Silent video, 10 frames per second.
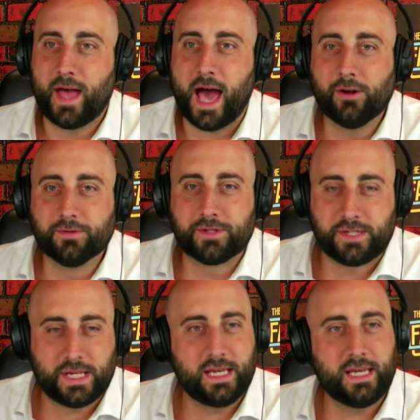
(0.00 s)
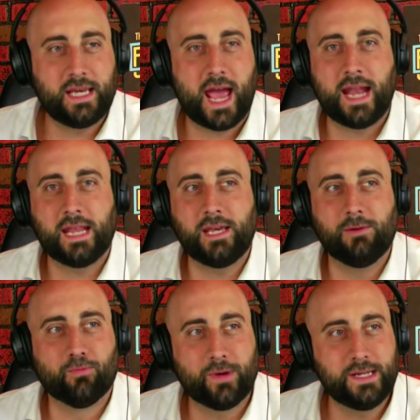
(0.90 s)
I don't see any
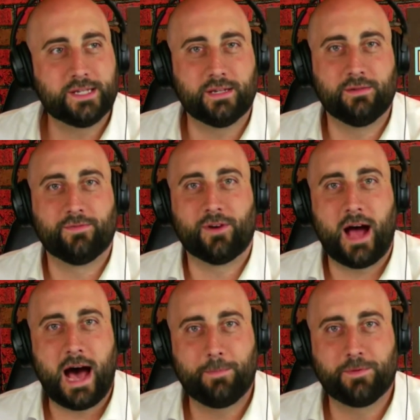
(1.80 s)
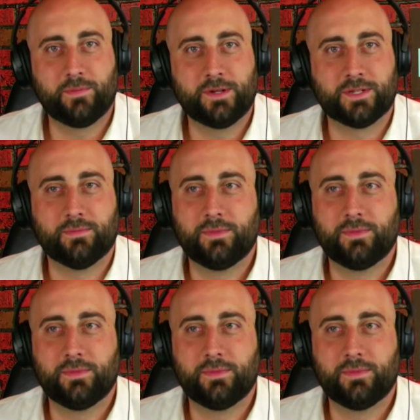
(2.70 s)
reason for optimism.